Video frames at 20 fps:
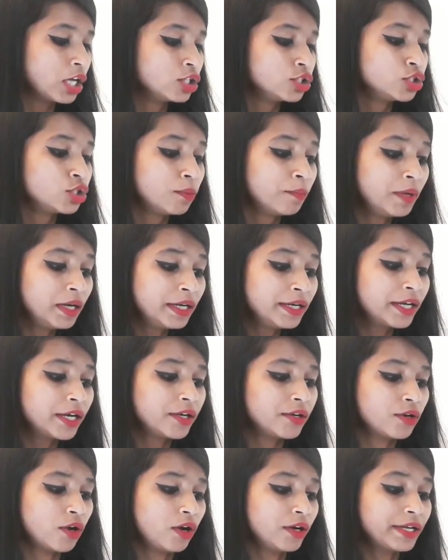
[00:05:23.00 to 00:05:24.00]
Jumman
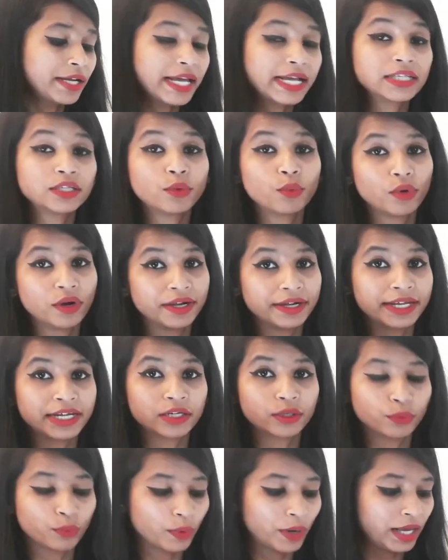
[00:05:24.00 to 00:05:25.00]
did not take the
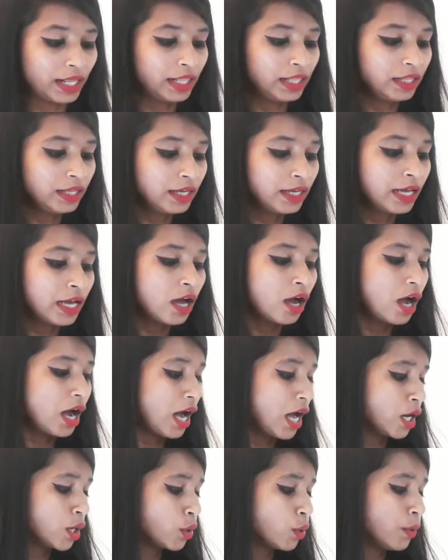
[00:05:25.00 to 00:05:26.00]
verdict well.
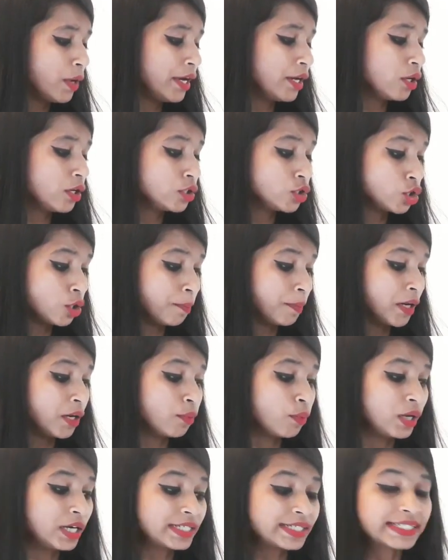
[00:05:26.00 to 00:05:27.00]
Algu and Jumman
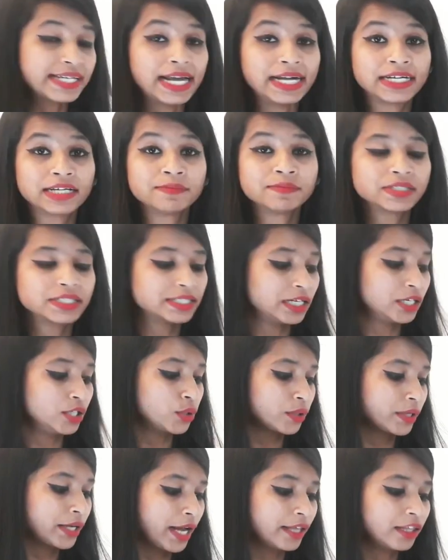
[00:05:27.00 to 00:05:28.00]
were seldom seen
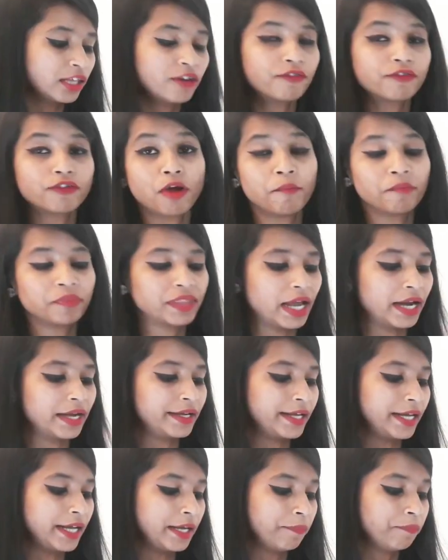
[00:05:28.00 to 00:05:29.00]
together from that
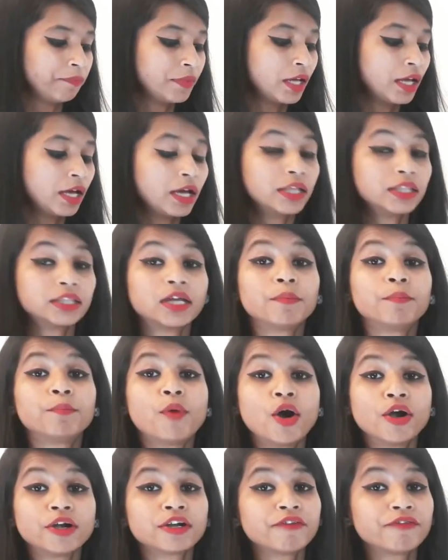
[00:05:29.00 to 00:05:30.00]
day. The
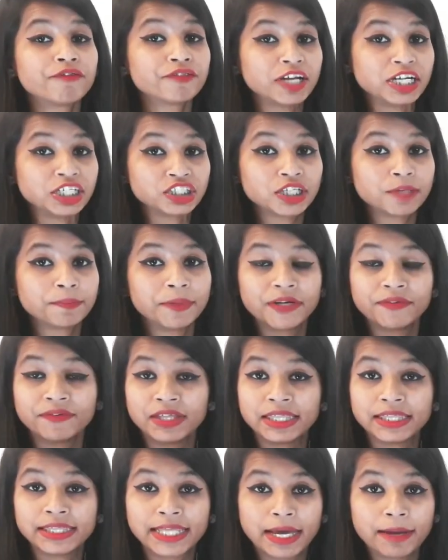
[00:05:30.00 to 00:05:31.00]
bond of friendship
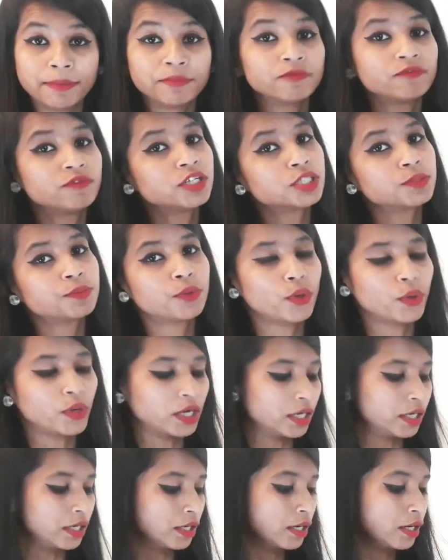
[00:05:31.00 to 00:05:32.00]
between them was
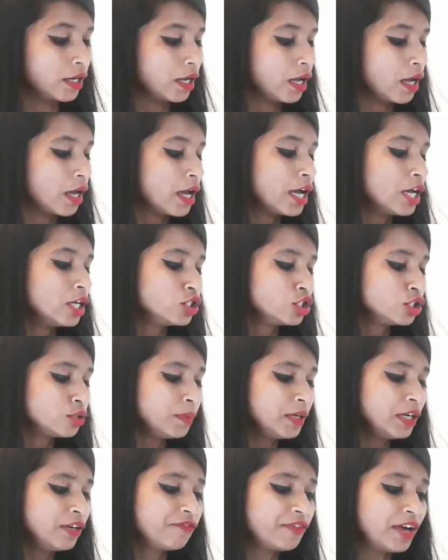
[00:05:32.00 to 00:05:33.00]
broken.
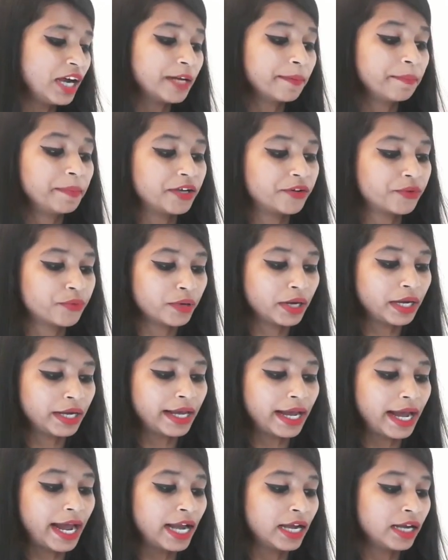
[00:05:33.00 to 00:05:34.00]
Jumman felt
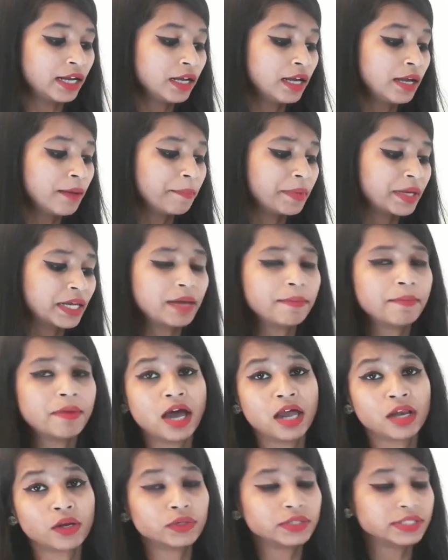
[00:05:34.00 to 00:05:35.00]
betrayed and became
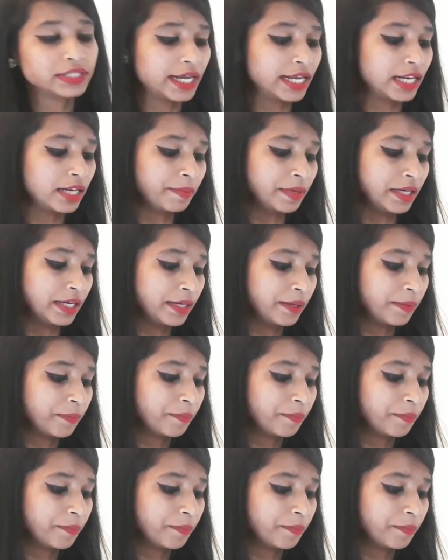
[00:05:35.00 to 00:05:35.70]
Algu's enemy.